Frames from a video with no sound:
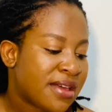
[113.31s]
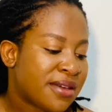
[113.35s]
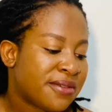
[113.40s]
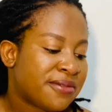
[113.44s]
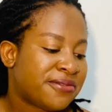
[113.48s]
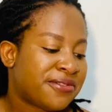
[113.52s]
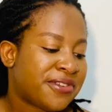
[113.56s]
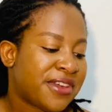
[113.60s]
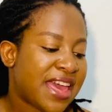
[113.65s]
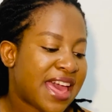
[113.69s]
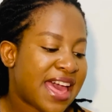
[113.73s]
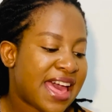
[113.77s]

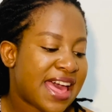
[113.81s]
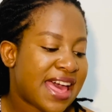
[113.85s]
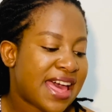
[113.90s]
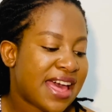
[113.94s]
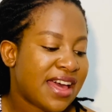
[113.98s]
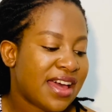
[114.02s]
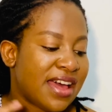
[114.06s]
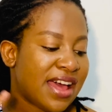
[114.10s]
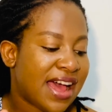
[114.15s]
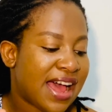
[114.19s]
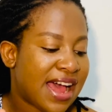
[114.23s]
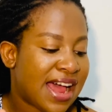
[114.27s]
Fear,
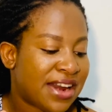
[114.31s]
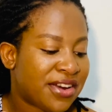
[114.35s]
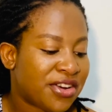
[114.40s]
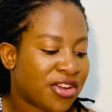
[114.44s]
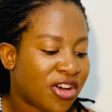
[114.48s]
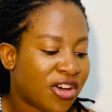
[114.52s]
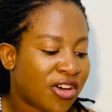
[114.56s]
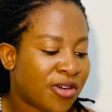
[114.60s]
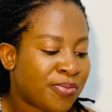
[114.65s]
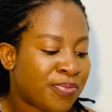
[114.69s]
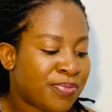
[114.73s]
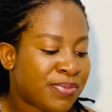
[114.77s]
an
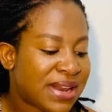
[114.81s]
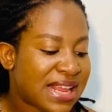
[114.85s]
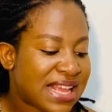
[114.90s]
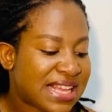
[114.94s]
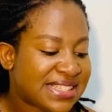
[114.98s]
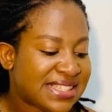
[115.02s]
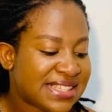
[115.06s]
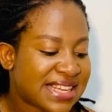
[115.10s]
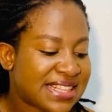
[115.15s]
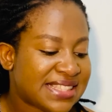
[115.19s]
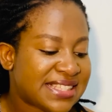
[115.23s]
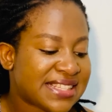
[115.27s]

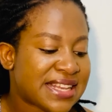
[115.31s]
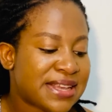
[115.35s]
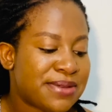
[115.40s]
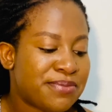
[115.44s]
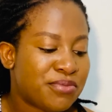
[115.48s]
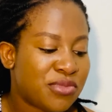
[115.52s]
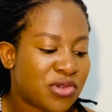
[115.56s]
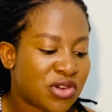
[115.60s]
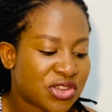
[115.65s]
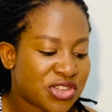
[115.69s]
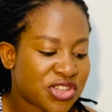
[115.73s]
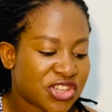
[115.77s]
unpleasant
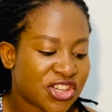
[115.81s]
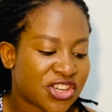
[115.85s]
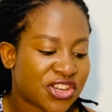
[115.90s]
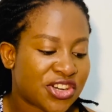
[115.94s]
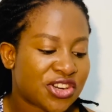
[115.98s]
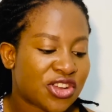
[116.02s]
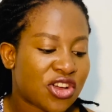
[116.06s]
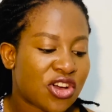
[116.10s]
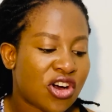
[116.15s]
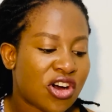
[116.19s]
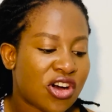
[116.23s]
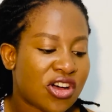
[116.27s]
emotion
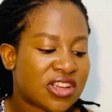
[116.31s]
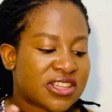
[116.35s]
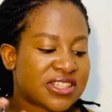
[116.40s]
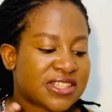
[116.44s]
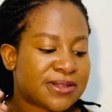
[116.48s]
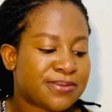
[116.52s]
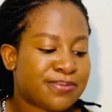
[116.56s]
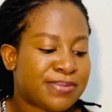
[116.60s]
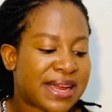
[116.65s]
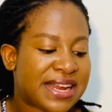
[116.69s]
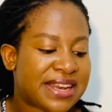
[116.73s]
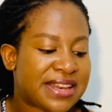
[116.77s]

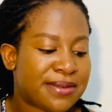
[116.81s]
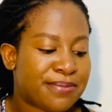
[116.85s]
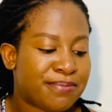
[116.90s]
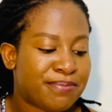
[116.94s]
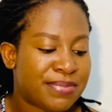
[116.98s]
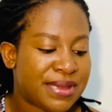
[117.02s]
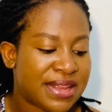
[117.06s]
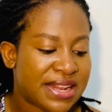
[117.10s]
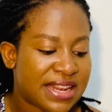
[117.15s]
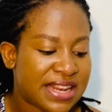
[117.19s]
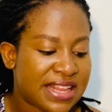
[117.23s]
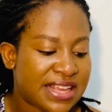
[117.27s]
caused by the
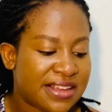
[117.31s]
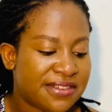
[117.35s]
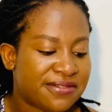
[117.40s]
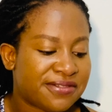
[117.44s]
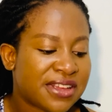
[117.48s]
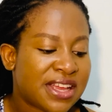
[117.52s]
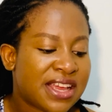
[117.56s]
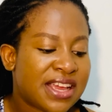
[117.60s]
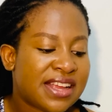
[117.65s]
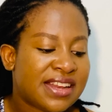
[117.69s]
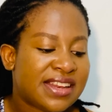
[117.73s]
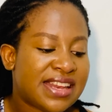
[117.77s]
belief
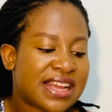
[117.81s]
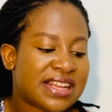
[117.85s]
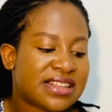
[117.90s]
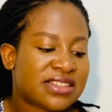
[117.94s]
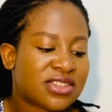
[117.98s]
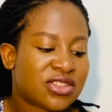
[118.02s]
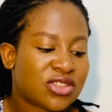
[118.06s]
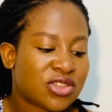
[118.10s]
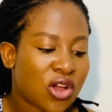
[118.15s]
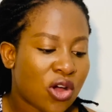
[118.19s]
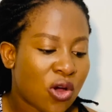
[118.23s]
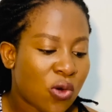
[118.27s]
that
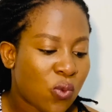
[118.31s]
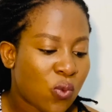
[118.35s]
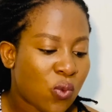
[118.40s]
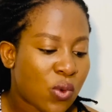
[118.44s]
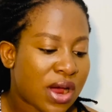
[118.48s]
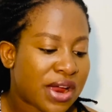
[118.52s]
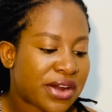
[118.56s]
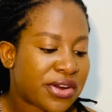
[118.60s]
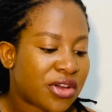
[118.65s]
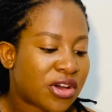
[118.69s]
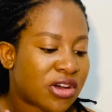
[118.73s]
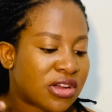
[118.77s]

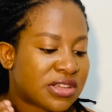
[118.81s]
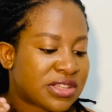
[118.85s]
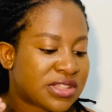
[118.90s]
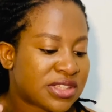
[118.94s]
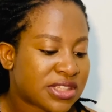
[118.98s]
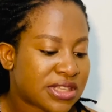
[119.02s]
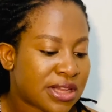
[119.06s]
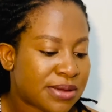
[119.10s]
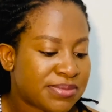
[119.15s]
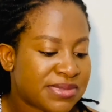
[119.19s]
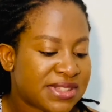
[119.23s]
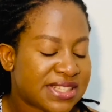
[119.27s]
someone or
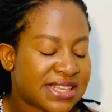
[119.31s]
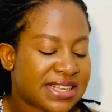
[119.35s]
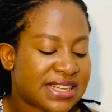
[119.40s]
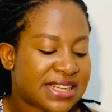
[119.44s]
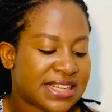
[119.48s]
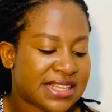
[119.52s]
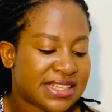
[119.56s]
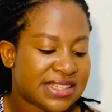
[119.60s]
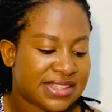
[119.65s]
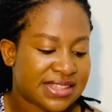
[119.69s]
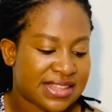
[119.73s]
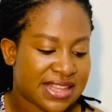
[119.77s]
something
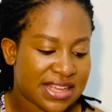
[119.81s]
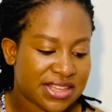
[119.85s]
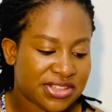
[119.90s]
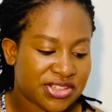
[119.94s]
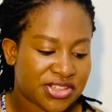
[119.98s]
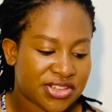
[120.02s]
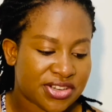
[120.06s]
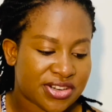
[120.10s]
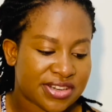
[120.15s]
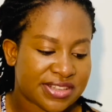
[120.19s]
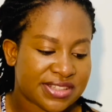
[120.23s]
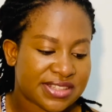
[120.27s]
is
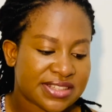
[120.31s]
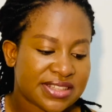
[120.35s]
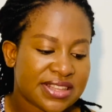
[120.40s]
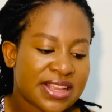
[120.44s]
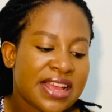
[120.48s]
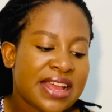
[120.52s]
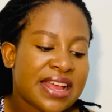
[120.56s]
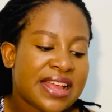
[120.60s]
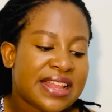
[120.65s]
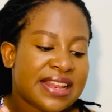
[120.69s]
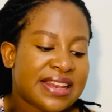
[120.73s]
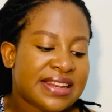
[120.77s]
dangerous,
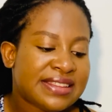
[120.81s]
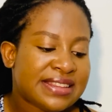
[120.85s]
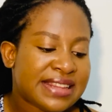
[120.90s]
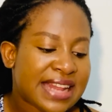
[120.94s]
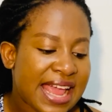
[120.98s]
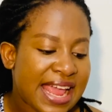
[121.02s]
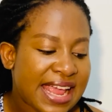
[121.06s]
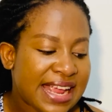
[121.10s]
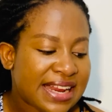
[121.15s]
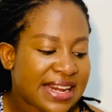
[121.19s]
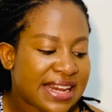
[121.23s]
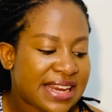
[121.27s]

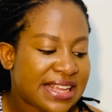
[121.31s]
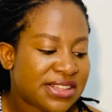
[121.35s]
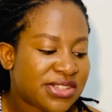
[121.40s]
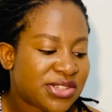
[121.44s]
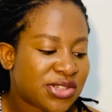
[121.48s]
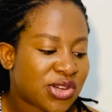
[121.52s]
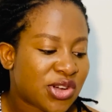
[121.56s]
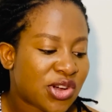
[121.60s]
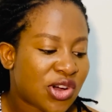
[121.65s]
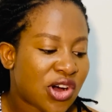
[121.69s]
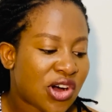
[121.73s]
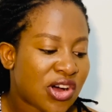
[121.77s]
likely to
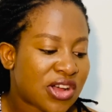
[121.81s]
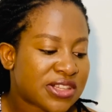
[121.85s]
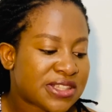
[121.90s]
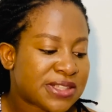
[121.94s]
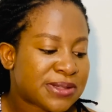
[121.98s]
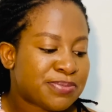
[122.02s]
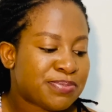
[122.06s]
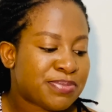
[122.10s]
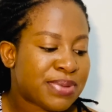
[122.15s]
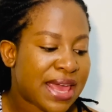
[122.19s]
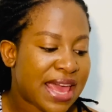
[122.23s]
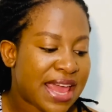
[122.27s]

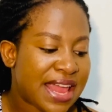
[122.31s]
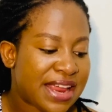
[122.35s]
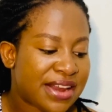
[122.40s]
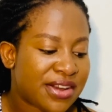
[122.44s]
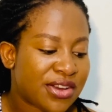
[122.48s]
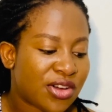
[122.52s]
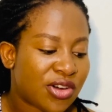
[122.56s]
cause pain